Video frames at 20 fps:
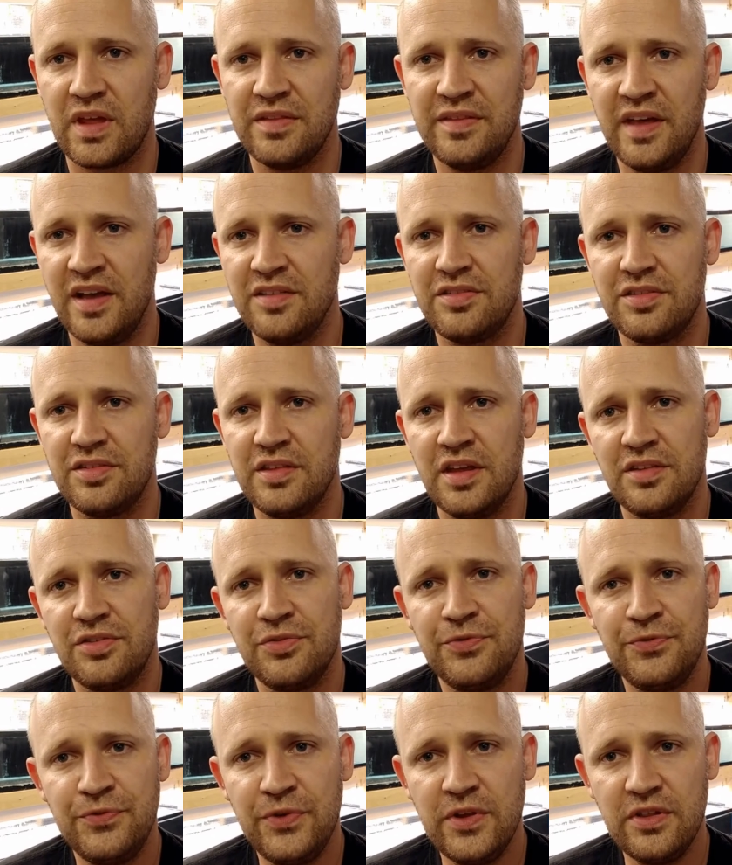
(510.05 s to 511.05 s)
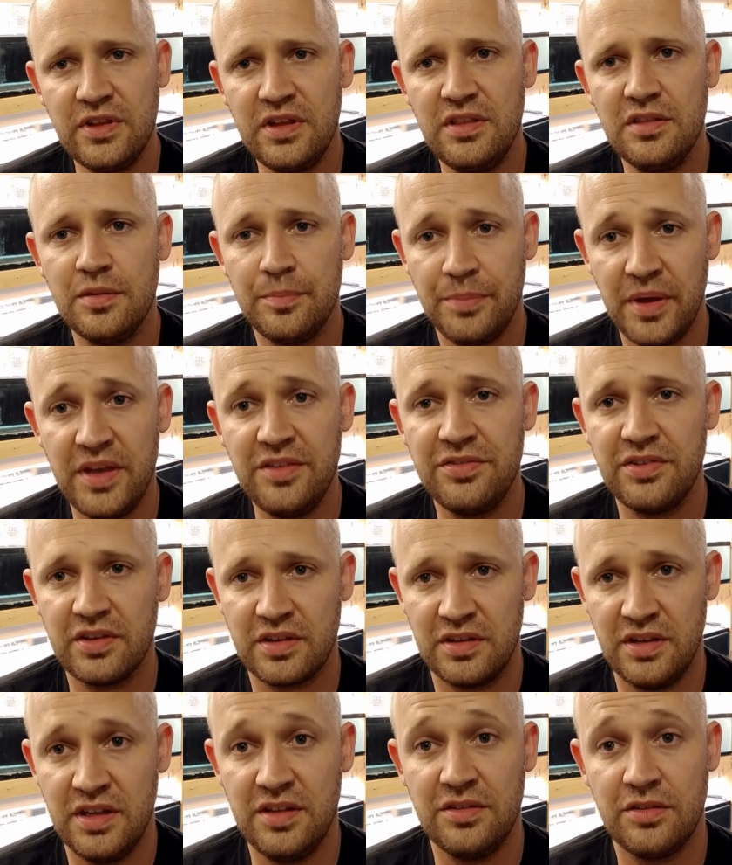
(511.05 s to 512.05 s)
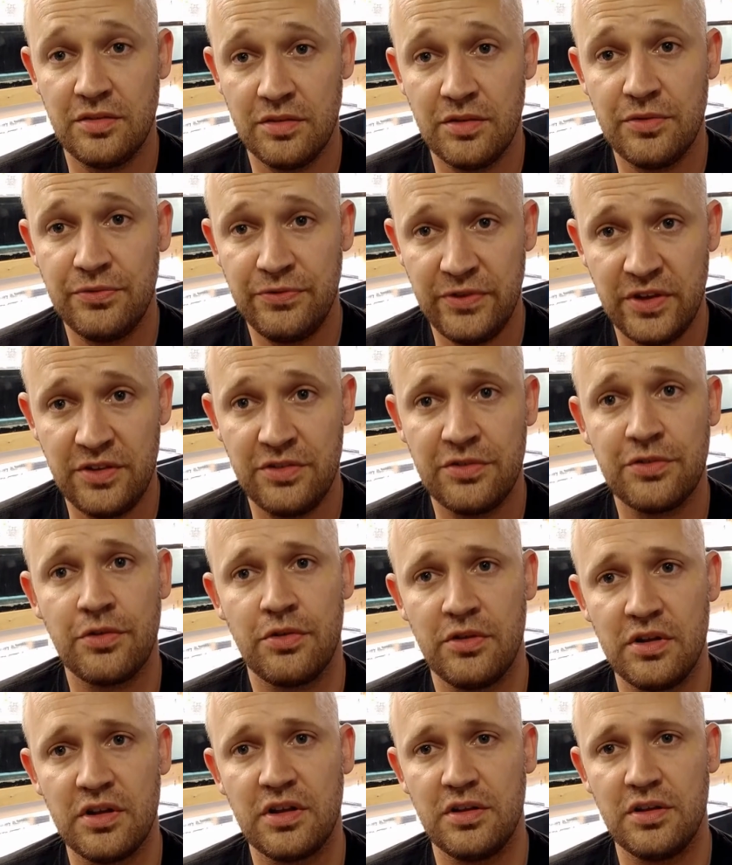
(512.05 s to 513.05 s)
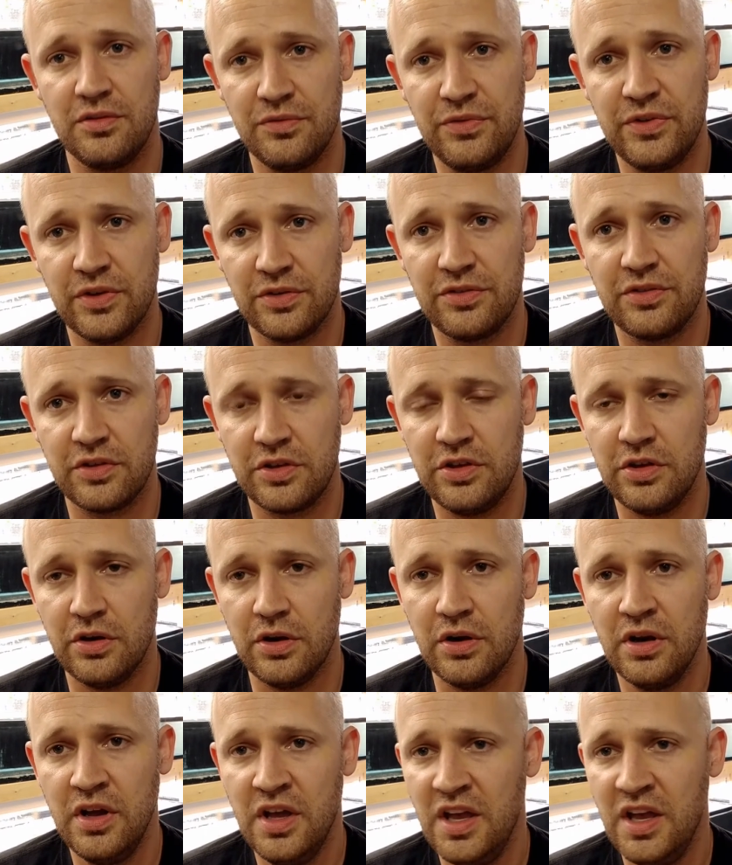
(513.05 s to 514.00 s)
That's filling the basic needs of the fish so that it can feel secure.